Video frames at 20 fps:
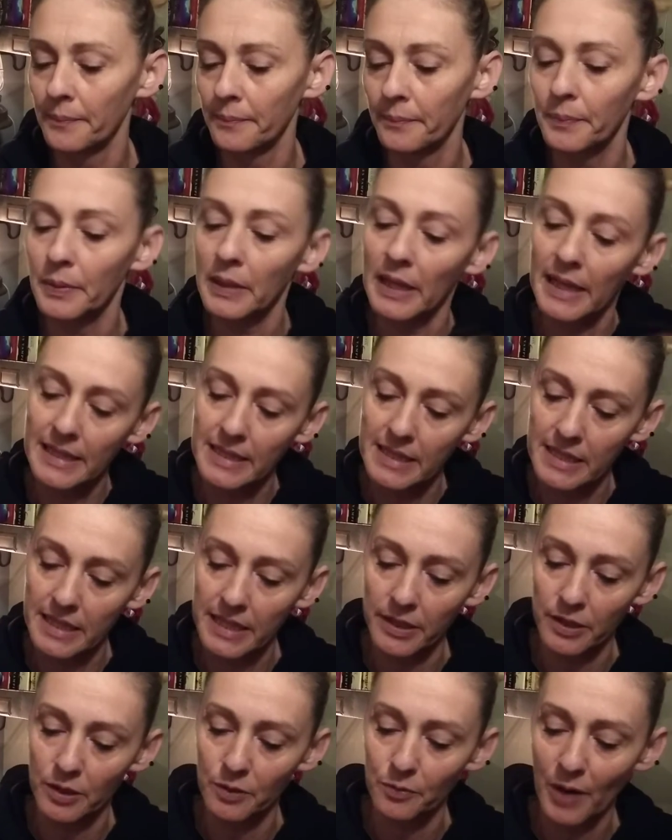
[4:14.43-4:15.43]
placed
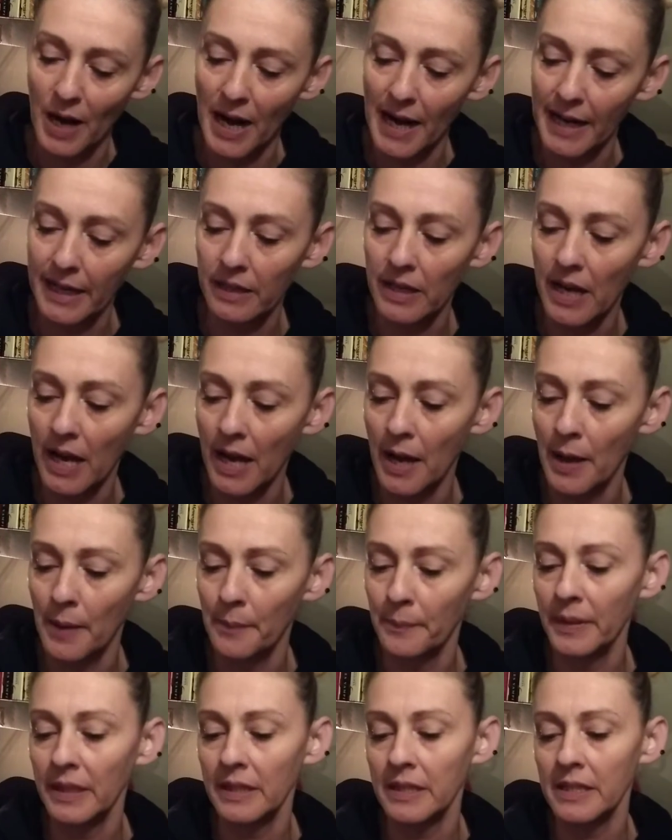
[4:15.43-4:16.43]
here, right,
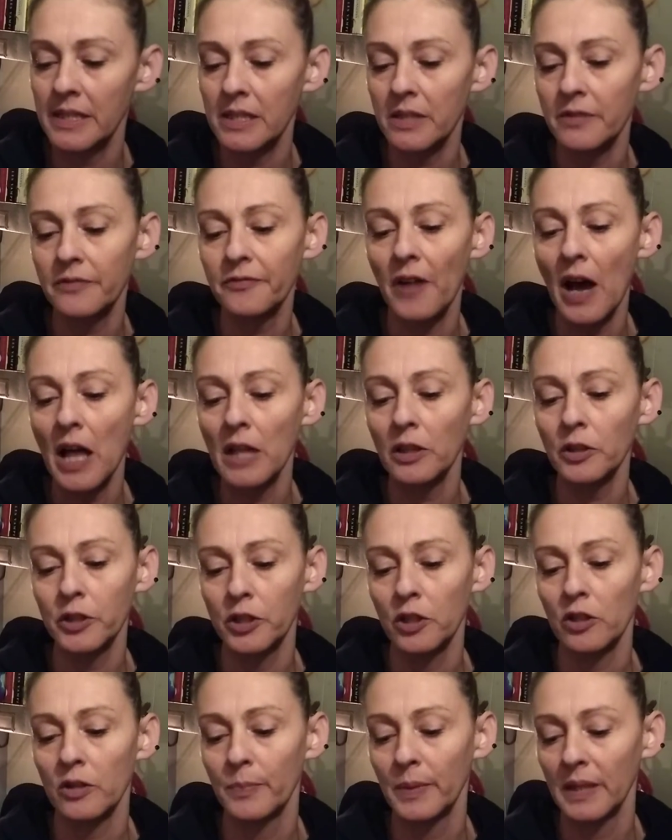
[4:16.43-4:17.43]
is to follow
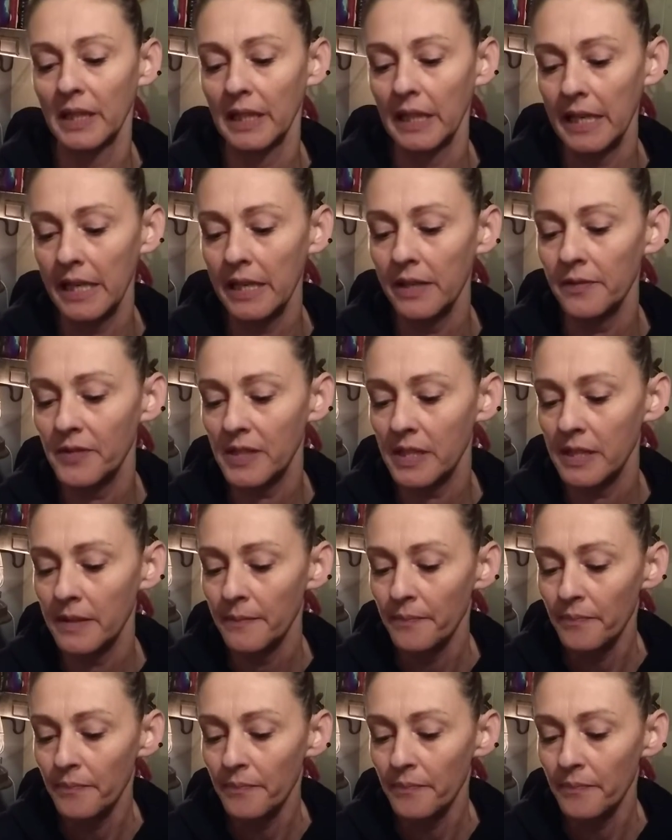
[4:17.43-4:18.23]
your beliefs.